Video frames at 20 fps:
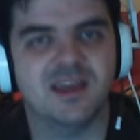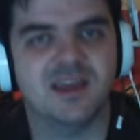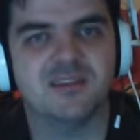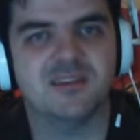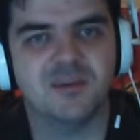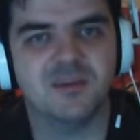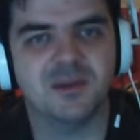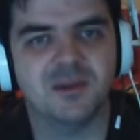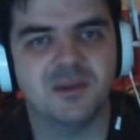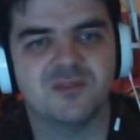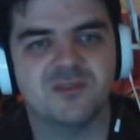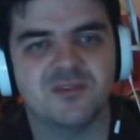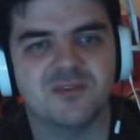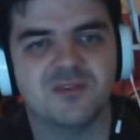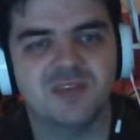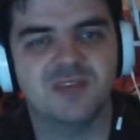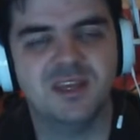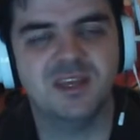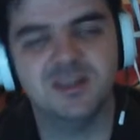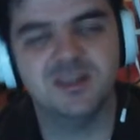minus
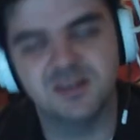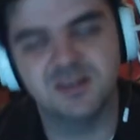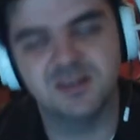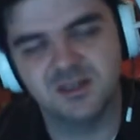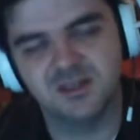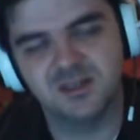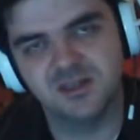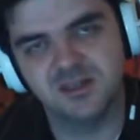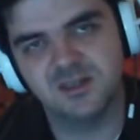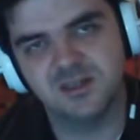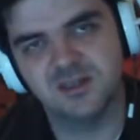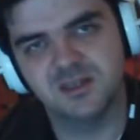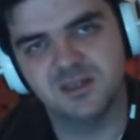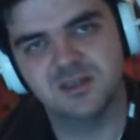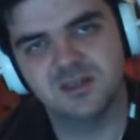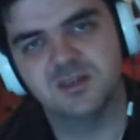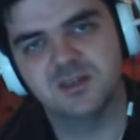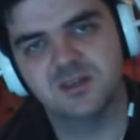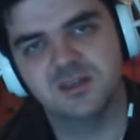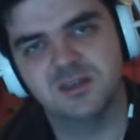15.
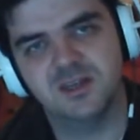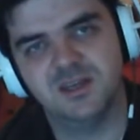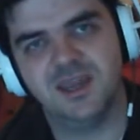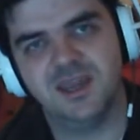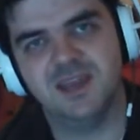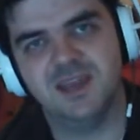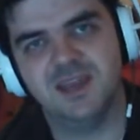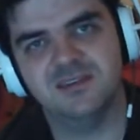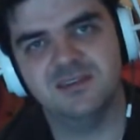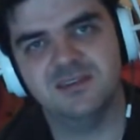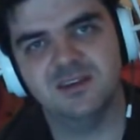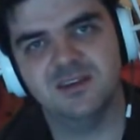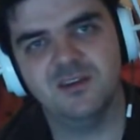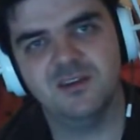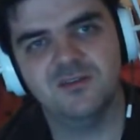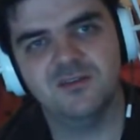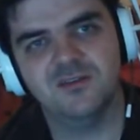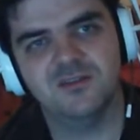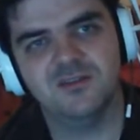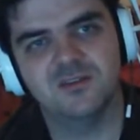Easy
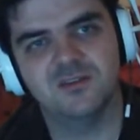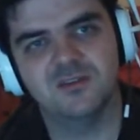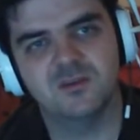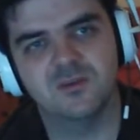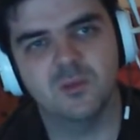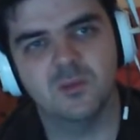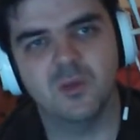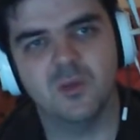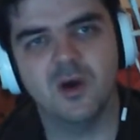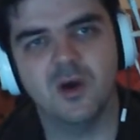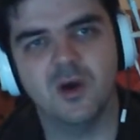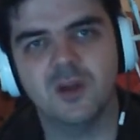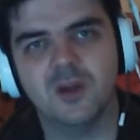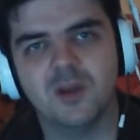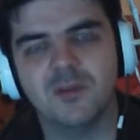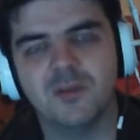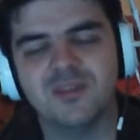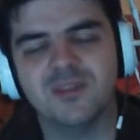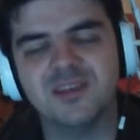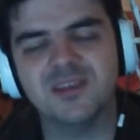enough. What about
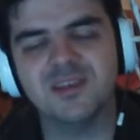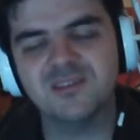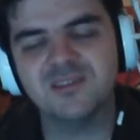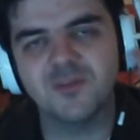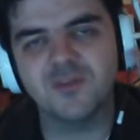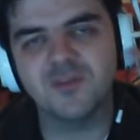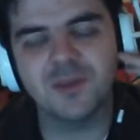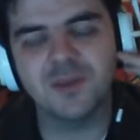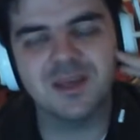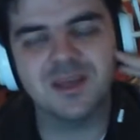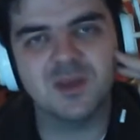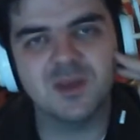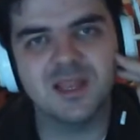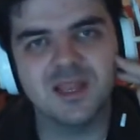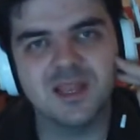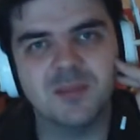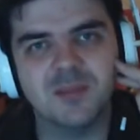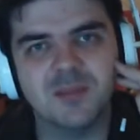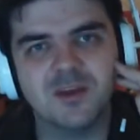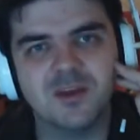this if I make it a little
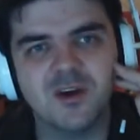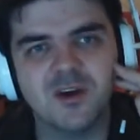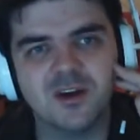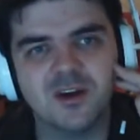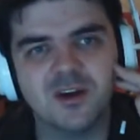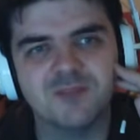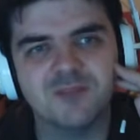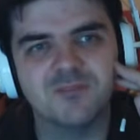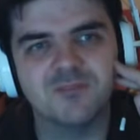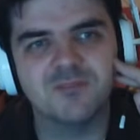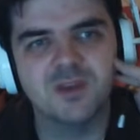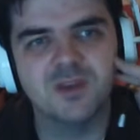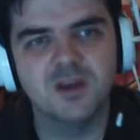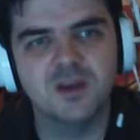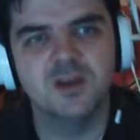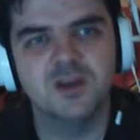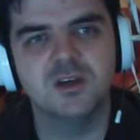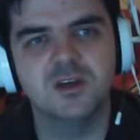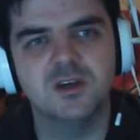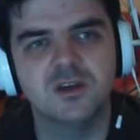bit harder?
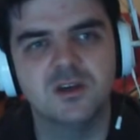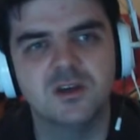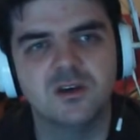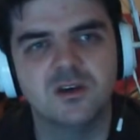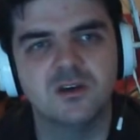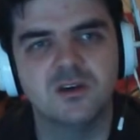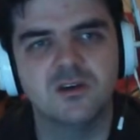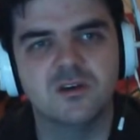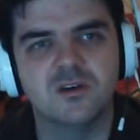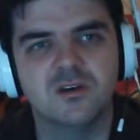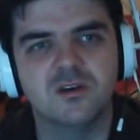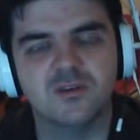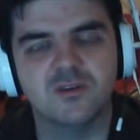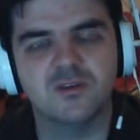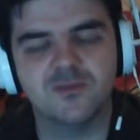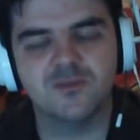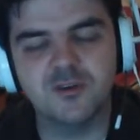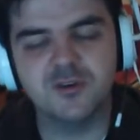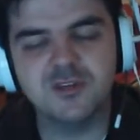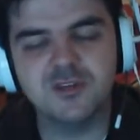So I have
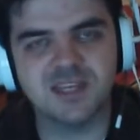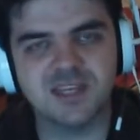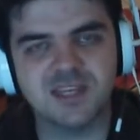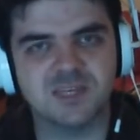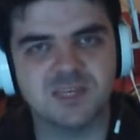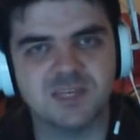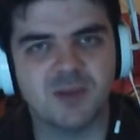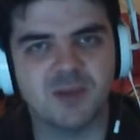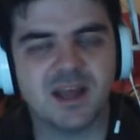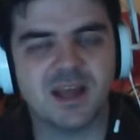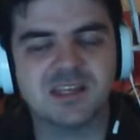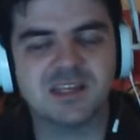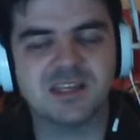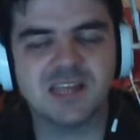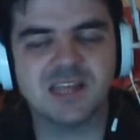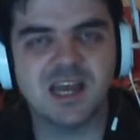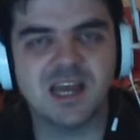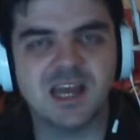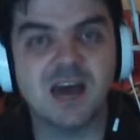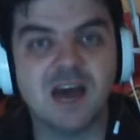2 sets of brackets, and I
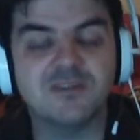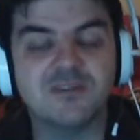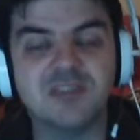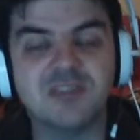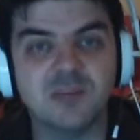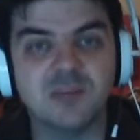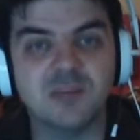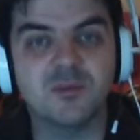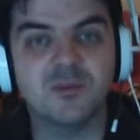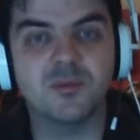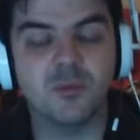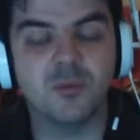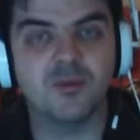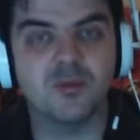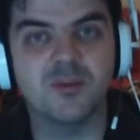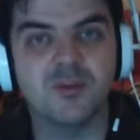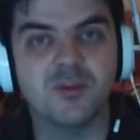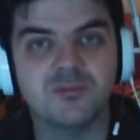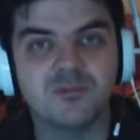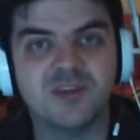have to deal with both of
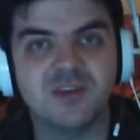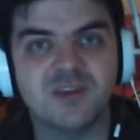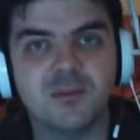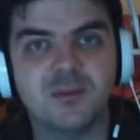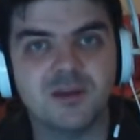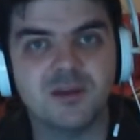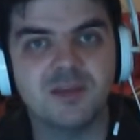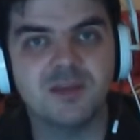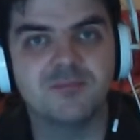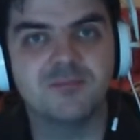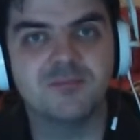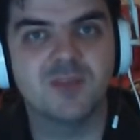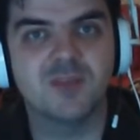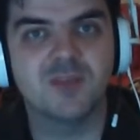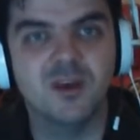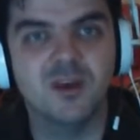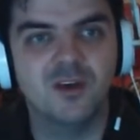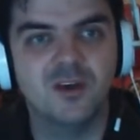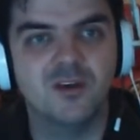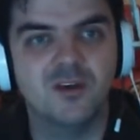them separately.
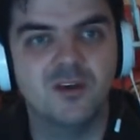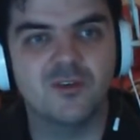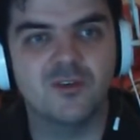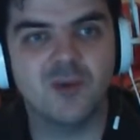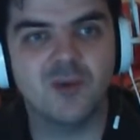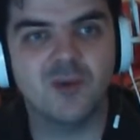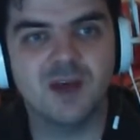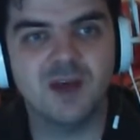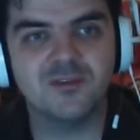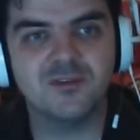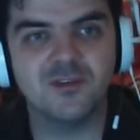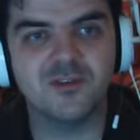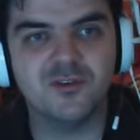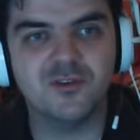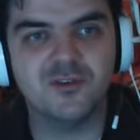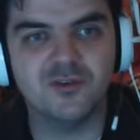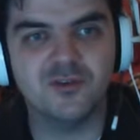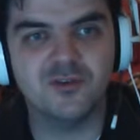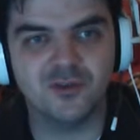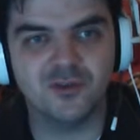So I'll have to do
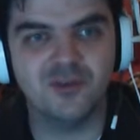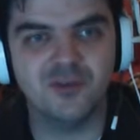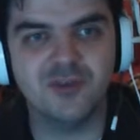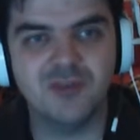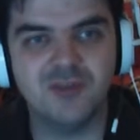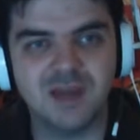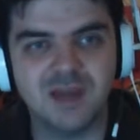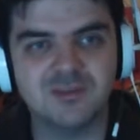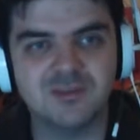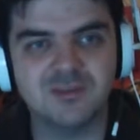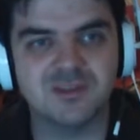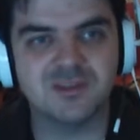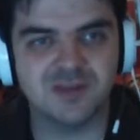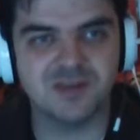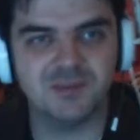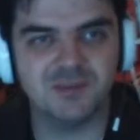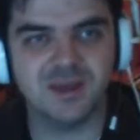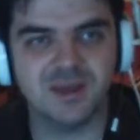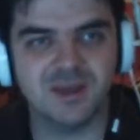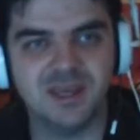2 times
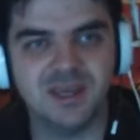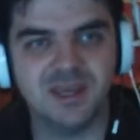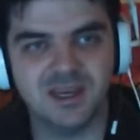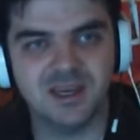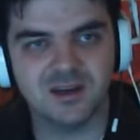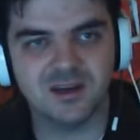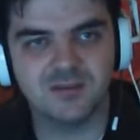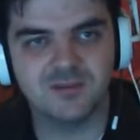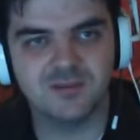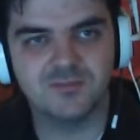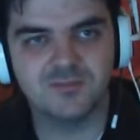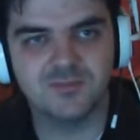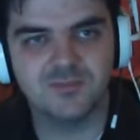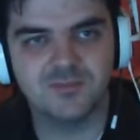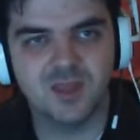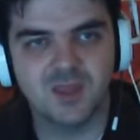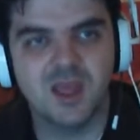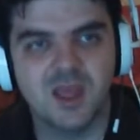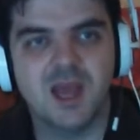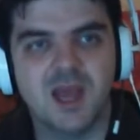3p here,
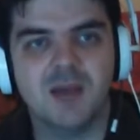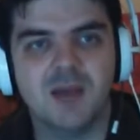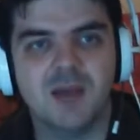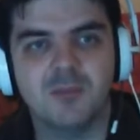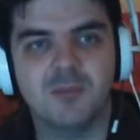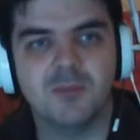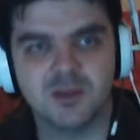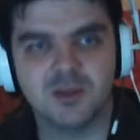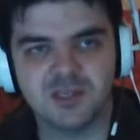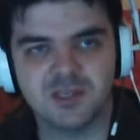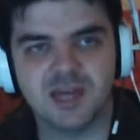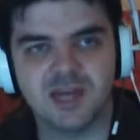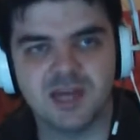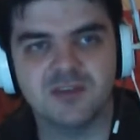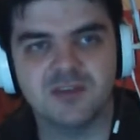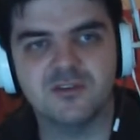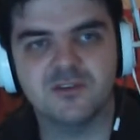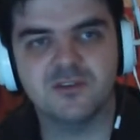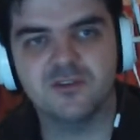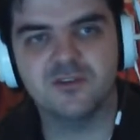plus added to
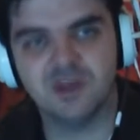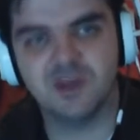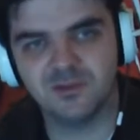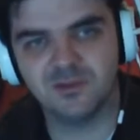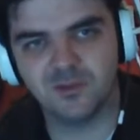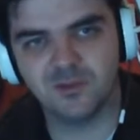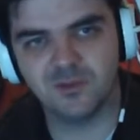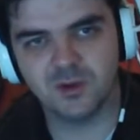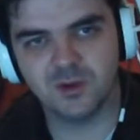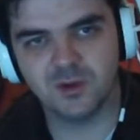2 times 4,